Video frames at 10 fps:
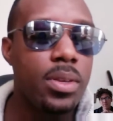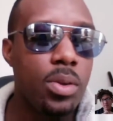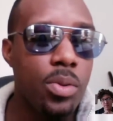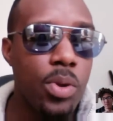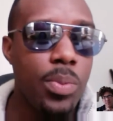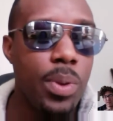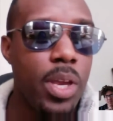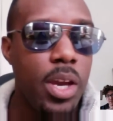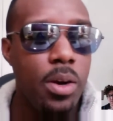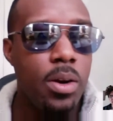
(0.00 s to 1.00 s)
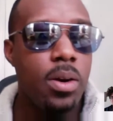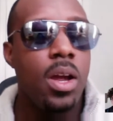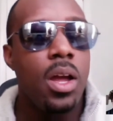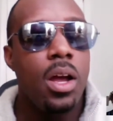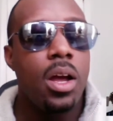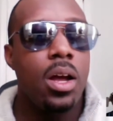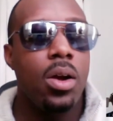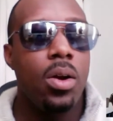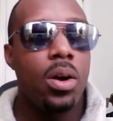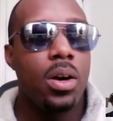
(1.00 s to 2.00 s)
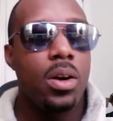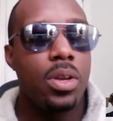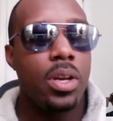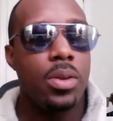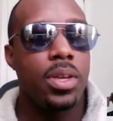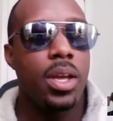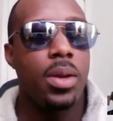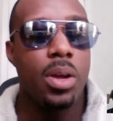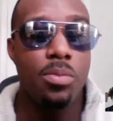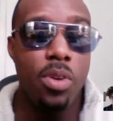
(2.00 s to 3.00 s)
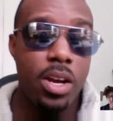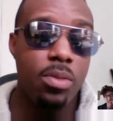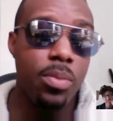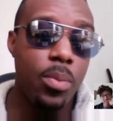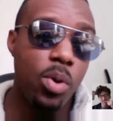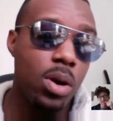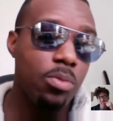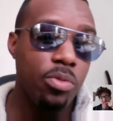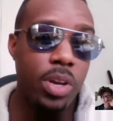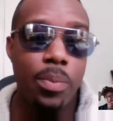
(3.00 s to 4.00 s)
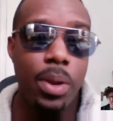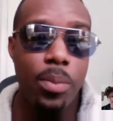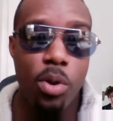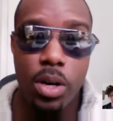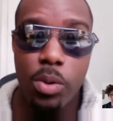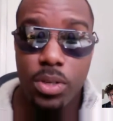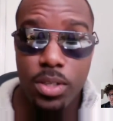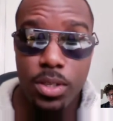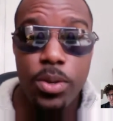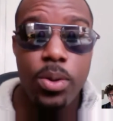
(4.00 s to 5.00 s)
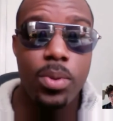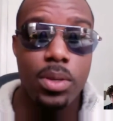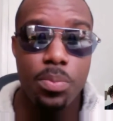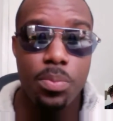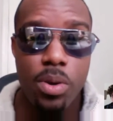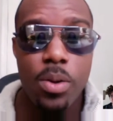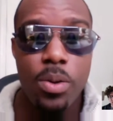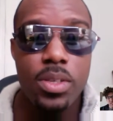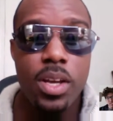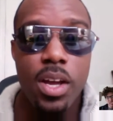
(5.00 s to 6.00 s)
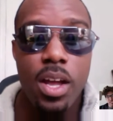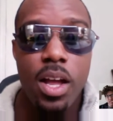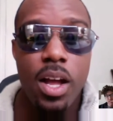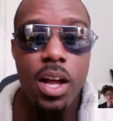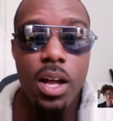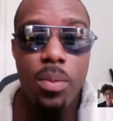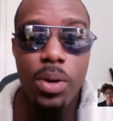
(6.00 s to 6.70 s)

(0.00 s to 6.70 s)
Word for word: when people hear or you know say I'm, I'm writing a memoir I'm reading a memoir you assume it's prose mm-hmm. um, but